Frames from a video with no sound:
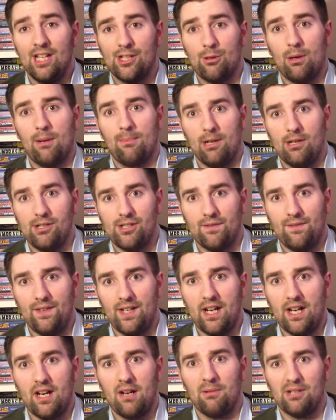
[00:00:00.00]
to upload your
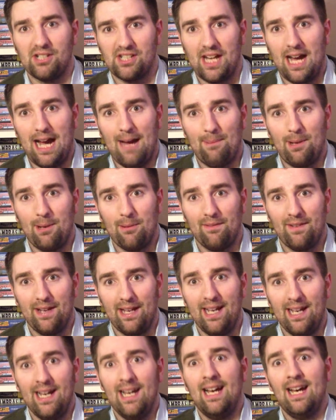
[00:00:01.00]
video once you're happy with
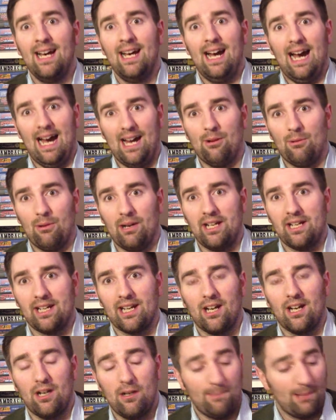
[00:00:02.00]
it, and away you
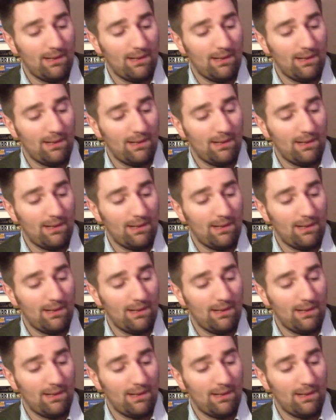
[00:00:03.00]
go.